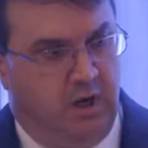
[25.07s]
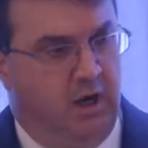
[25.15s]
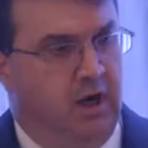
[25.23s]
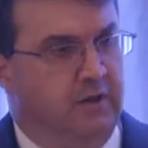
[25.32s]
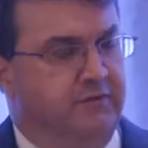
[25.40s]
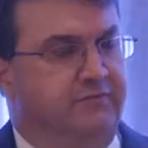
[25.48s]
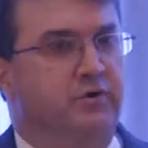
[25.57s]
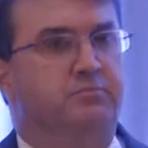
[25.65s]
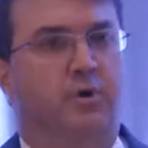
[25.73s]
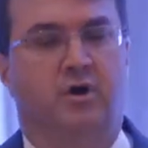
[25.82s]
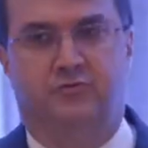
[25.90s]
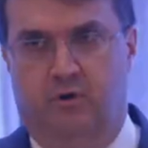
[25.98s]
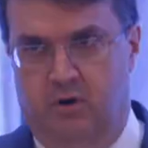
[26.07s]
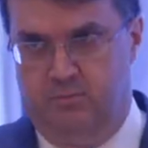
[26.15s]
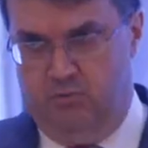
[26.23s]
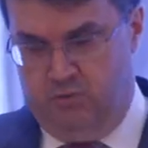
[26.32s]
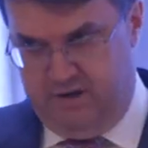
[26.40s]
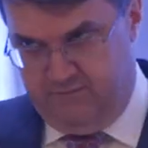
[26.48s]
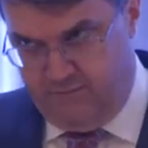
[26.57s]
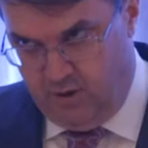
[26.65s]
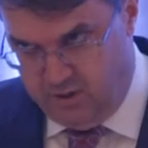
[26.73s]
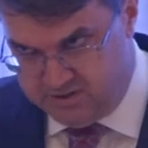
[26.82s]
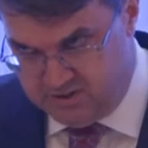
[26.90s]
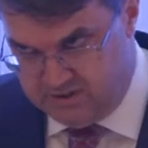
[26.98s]
The football dorm at Wake
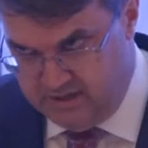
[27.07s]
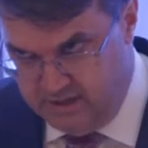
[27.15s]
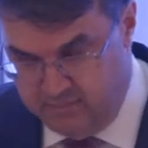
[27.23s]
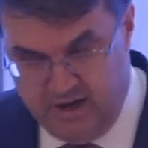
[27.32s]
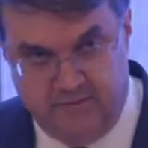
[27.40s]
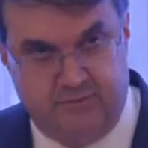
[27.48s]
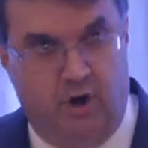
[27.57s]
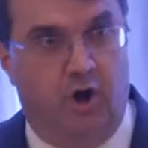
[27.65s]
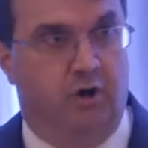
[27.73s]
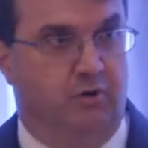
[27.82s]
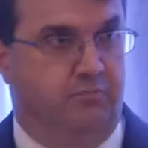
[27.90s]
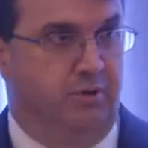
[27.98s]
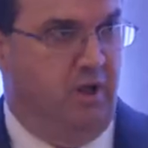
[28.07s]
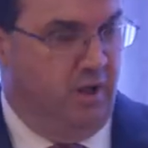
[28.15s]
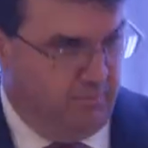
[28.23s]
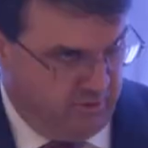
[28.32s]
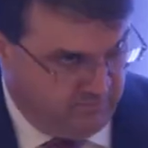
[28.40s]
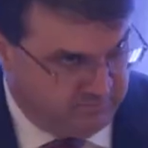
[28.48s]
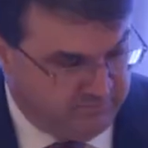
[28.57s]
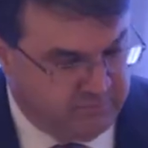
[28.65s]
Forest is named after Arnold Palmer,